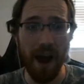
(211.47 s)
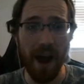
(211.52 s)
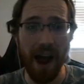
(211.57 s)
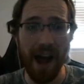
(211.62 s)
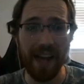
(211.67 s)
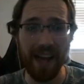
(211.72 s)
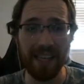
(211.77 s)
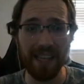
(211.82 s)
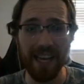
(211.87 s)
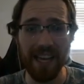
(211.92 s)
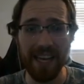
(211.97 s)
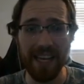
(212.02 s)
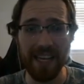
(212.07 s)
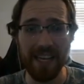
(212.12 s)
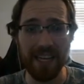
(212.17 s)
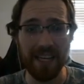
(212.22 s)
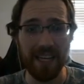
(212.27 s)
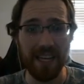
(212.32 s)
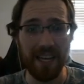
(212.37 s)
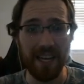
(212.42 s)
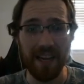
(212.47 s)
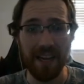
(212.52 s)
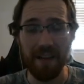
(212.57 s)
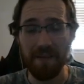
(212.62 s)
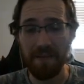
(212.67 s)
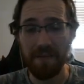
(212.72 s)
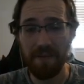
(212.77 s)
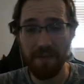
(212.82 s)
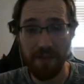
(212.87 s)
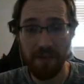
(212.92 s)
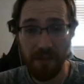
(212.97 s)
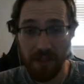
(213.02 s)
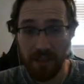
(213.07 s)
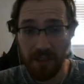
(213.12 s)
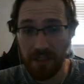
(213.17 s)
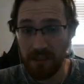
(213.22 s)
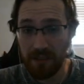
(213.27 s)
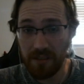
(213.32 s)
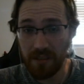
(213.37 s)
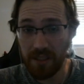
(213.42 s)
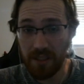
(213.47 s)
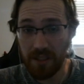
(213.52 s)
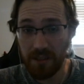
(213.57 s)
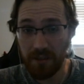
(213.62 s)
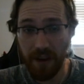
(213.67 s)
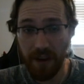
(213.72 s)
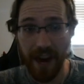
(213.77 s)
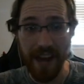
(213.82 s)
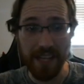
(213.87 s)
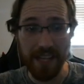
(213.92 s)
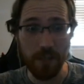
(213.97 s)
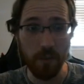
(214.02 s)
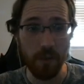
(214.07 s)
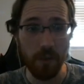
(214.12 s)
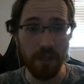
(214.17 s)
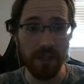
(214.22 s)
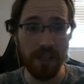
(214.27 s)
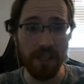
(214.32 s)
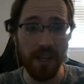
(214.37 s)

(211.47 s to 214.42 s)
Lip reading: I like the grass one.